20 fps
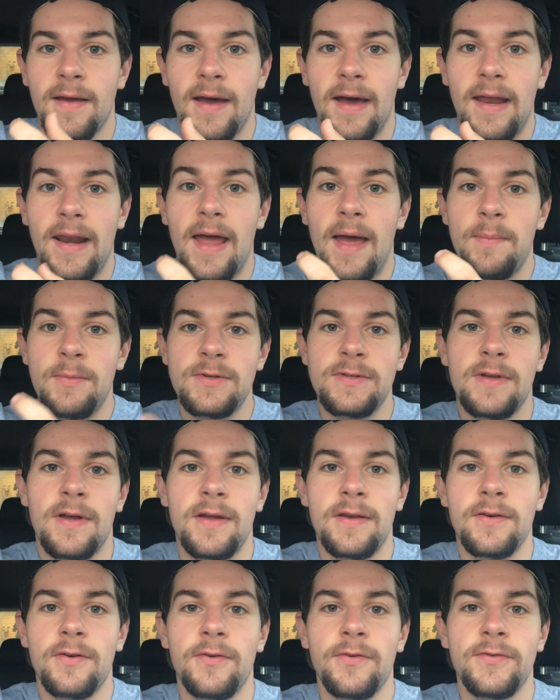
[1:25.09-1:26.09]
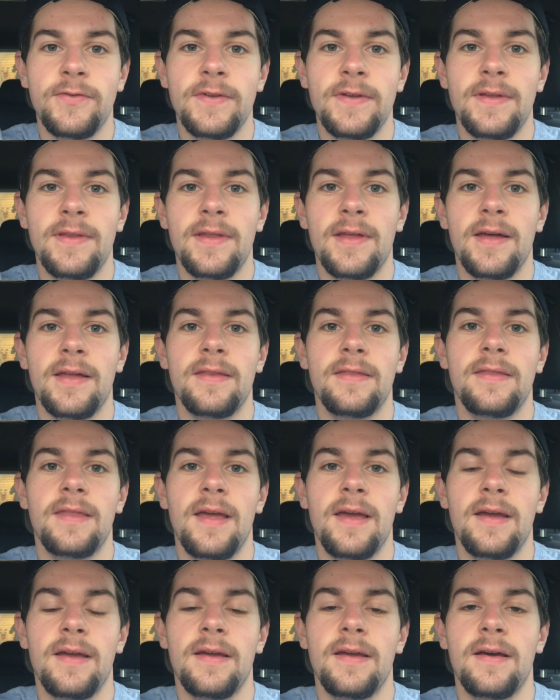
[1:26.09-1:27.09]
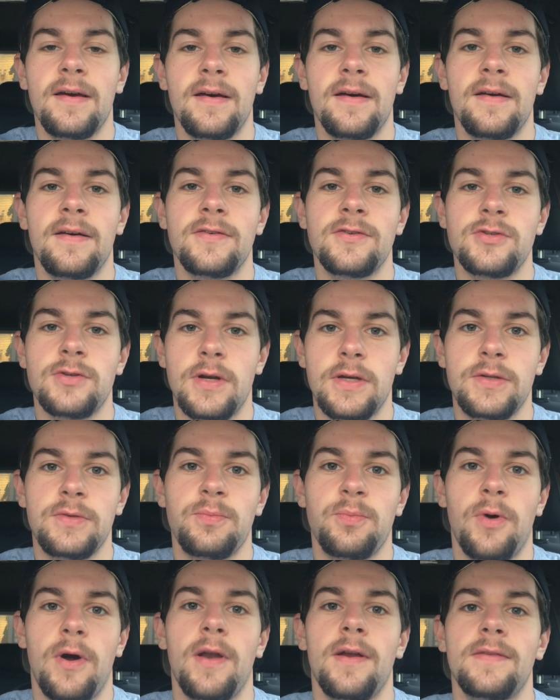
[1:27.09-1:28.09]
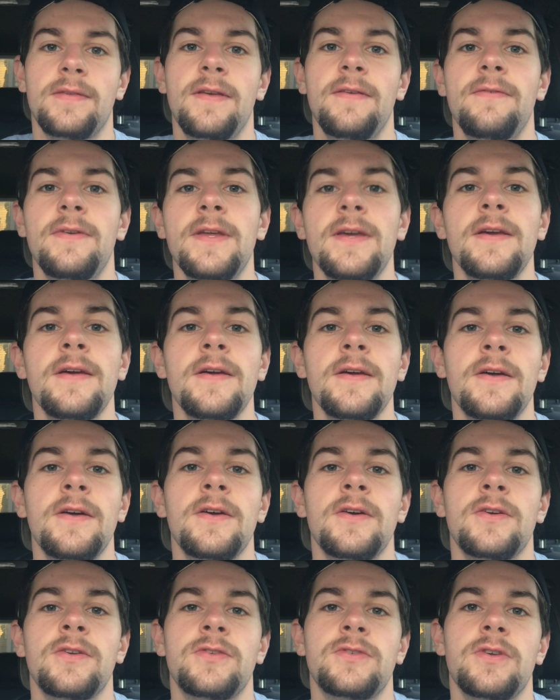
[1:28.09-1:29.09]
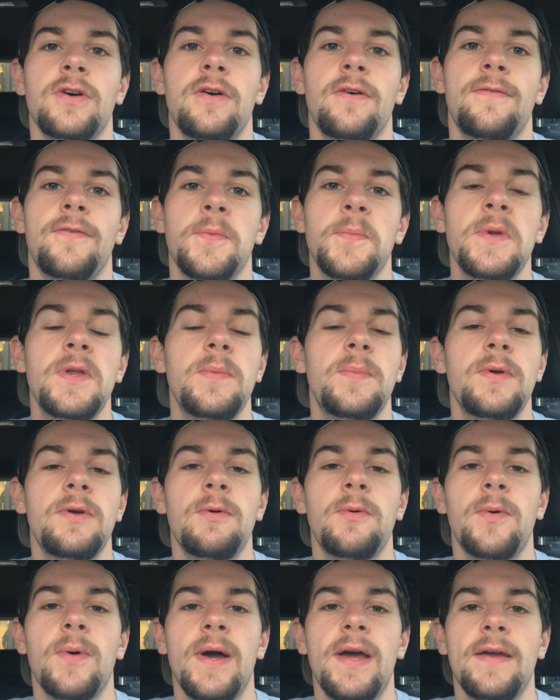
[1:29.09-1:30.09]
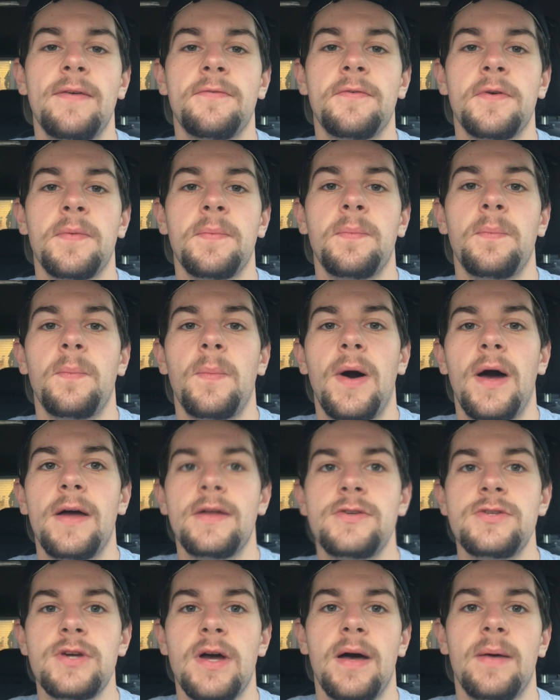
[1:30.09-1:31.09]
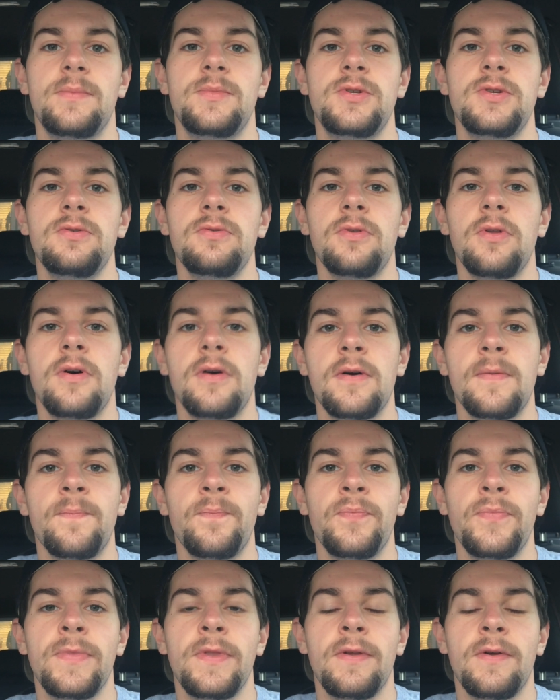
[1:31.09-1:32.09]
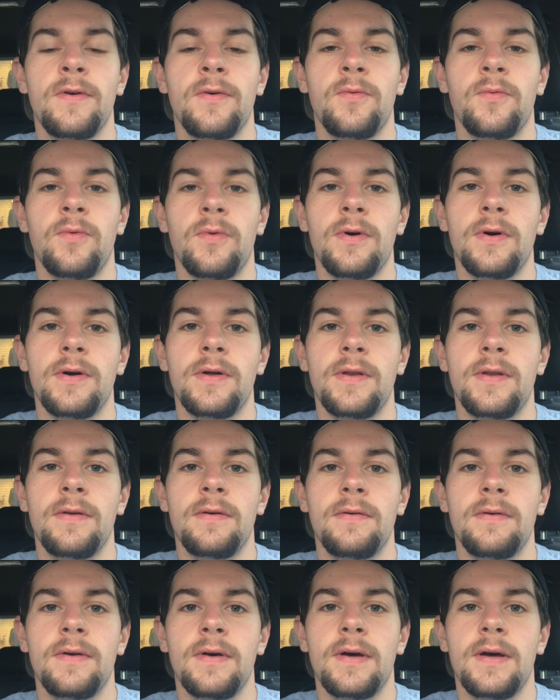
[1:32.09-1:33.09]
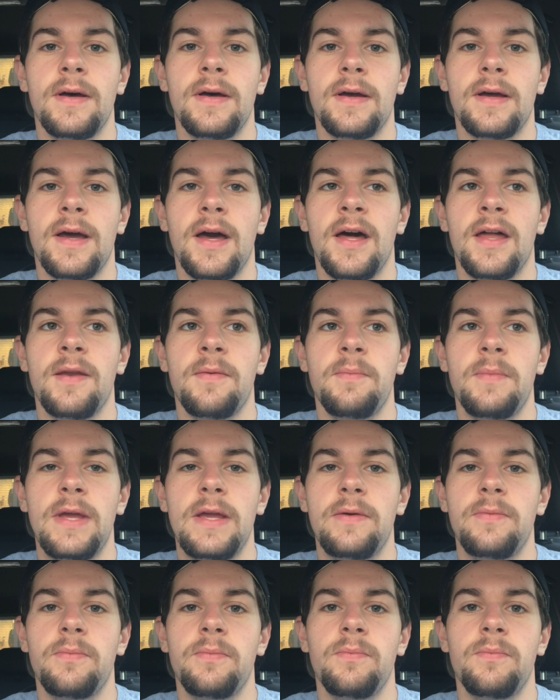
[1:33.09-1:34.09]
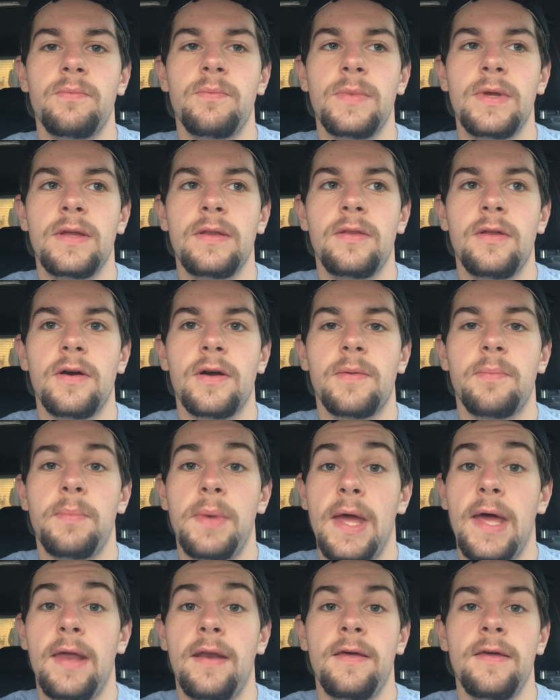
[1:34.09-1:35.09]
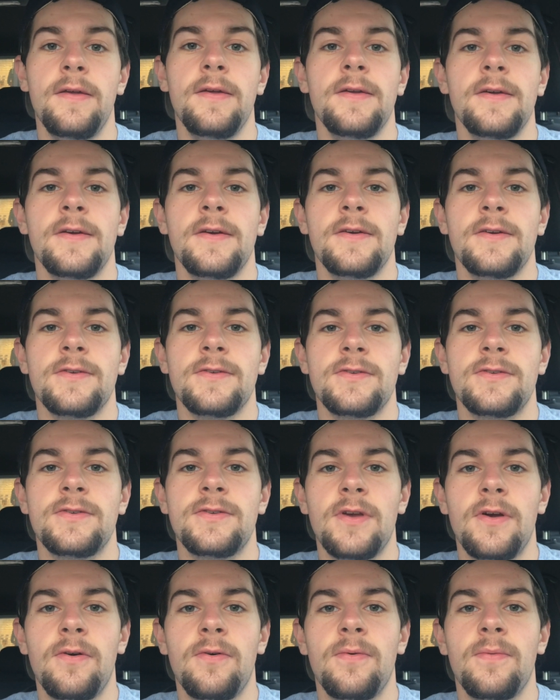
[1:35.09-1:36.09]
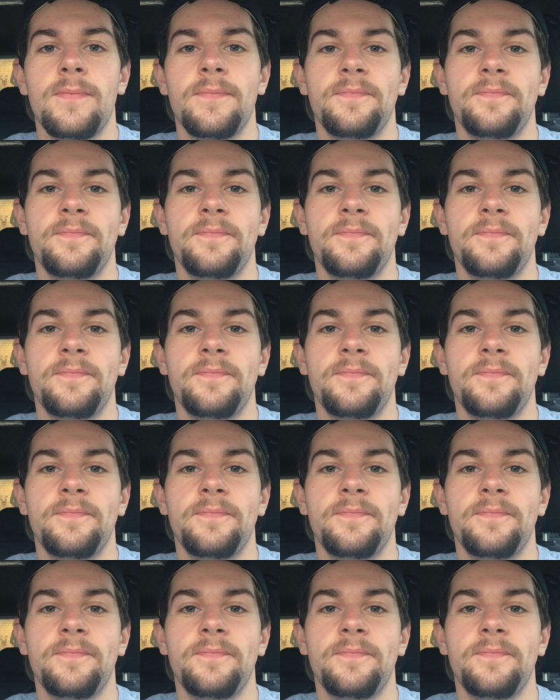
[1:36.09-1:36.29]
at Amazon you'll see that they stress productivity, so for me to be away from my job too long would kind of make me look bad. So